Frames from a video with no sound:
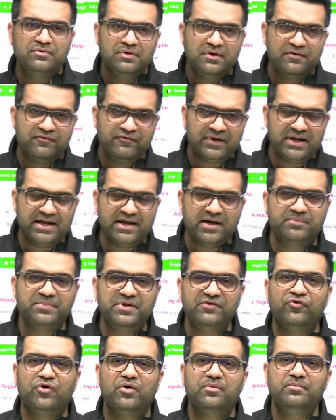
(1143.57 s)
filling up the
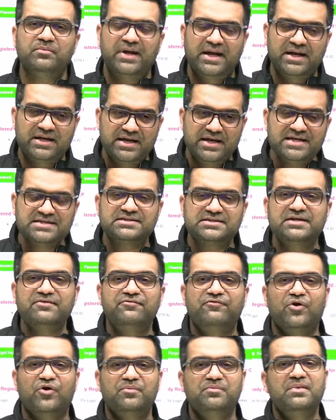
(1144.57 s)
form, at least the
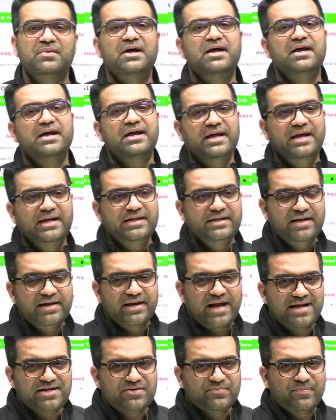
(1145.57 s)
form, in the
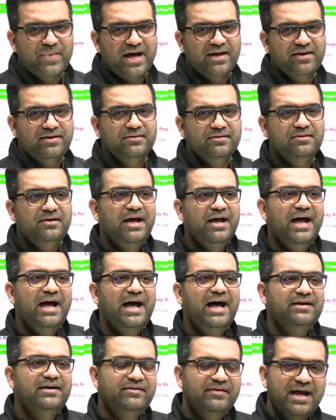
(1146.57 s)
right manner,
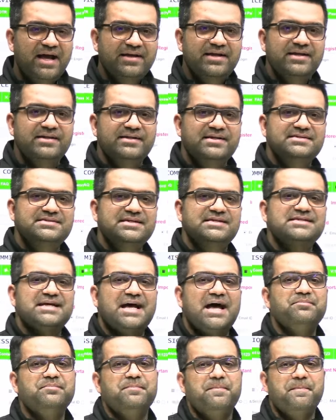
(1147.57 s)
and cracking this
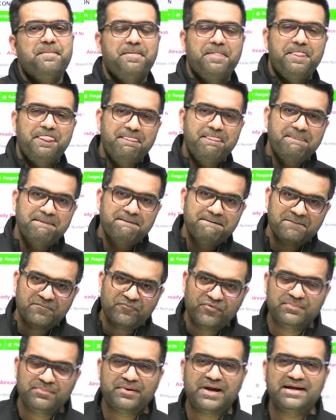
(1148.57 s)
exam with
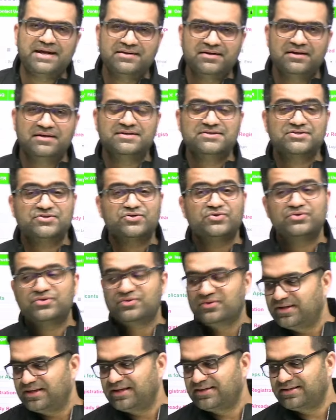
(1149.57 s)
bright colors. Though
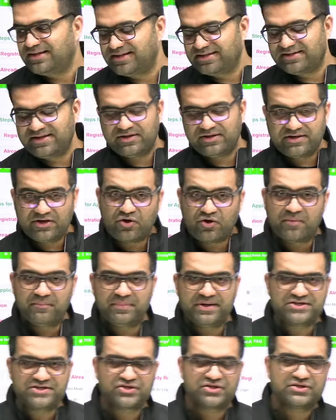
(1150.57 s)
the
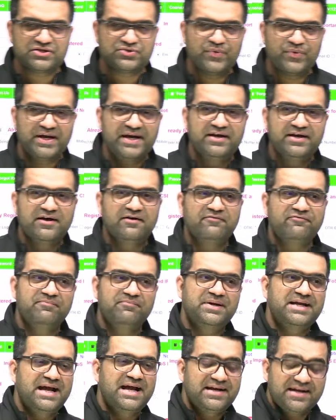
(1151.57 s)
competition is very tough, but
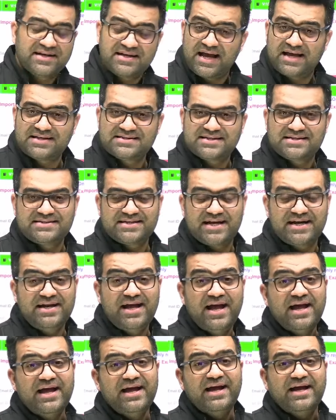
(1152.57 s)
as I said,
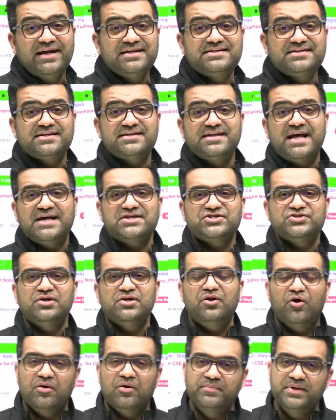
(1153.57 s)
it's a national
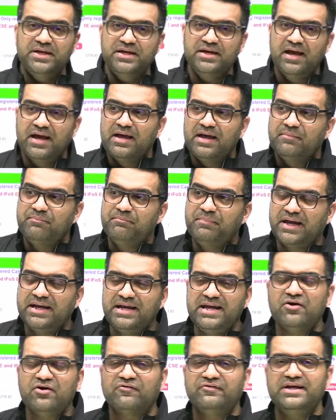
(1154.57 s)
hobby. Many
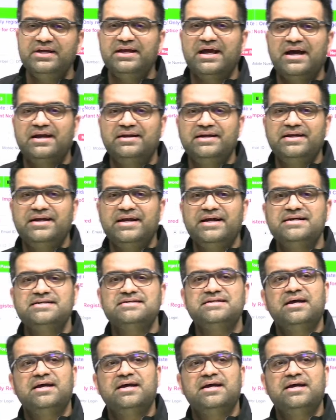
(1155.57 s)
of the candidates,